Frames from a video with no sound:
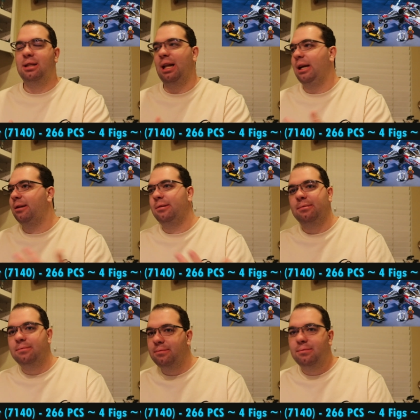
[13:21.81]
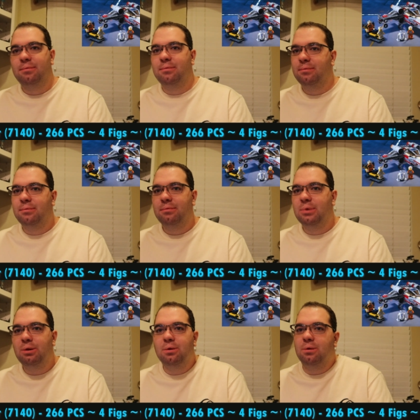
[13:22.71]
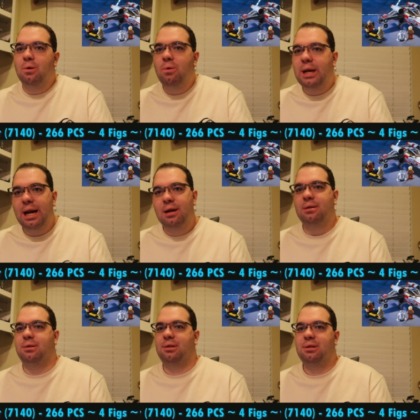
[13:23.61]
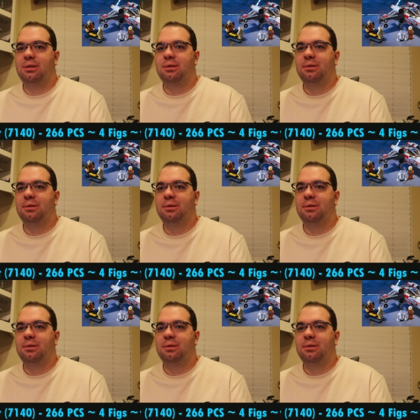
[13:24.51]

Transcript: Like, dude, who cares?